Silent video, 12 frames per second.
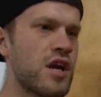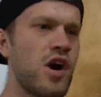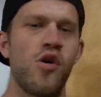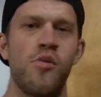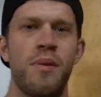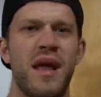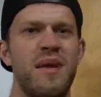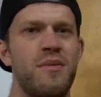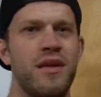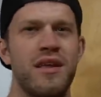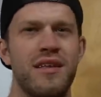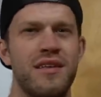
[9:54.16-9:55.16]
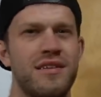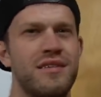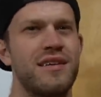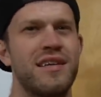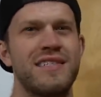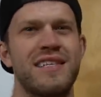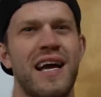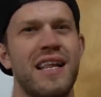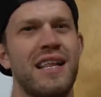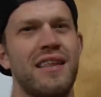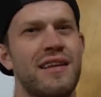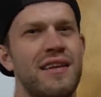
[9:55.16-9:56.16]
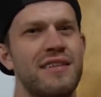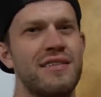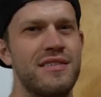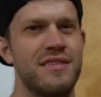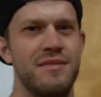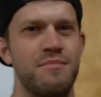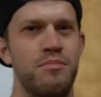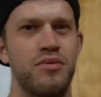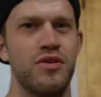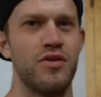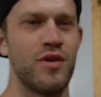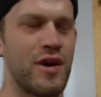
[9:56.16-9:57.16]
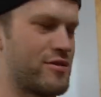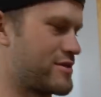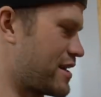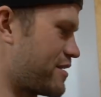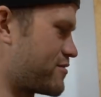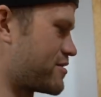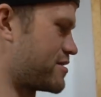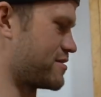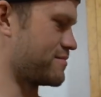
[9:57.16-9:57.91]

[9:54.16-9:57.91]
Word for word: Oh, baby. Exactly the brew I was after.